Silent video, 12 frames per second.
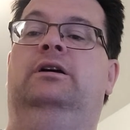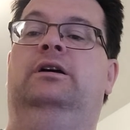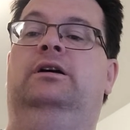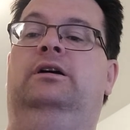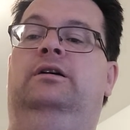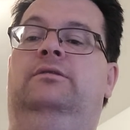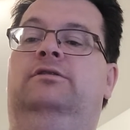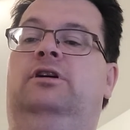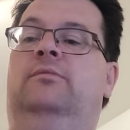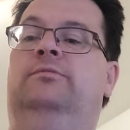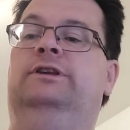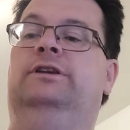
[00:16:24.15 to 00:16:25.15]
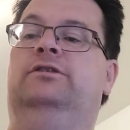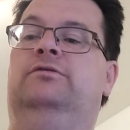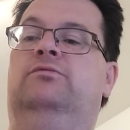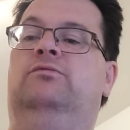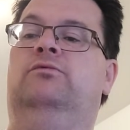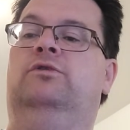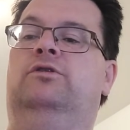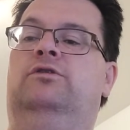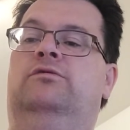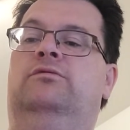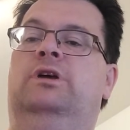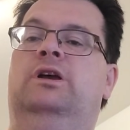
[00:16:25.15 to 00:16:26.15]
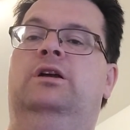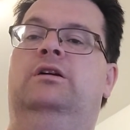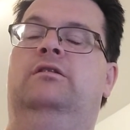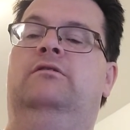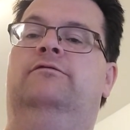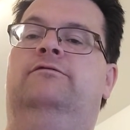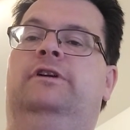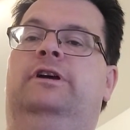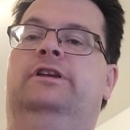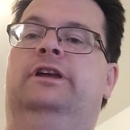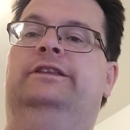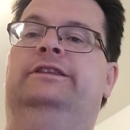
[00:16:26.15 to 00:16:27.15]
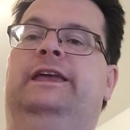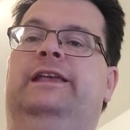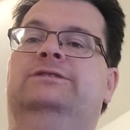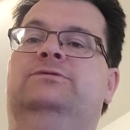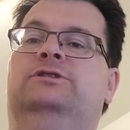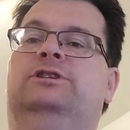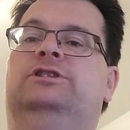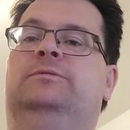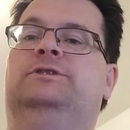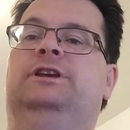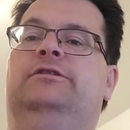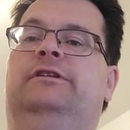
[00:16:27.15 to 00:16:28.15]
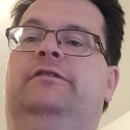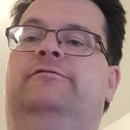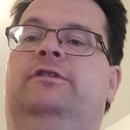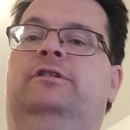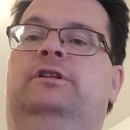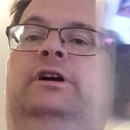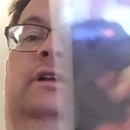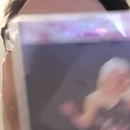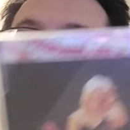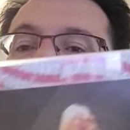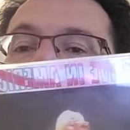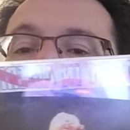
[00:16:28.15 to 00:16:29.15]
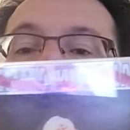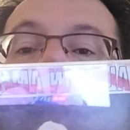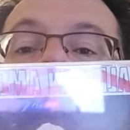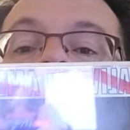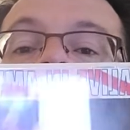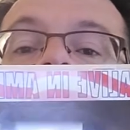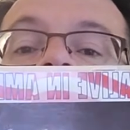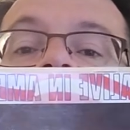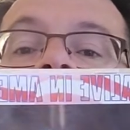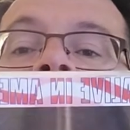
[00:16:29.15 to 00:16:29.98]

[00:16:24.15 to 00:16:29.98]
uh, company or, or uh, Intense was a subsidiary of Frontline. So here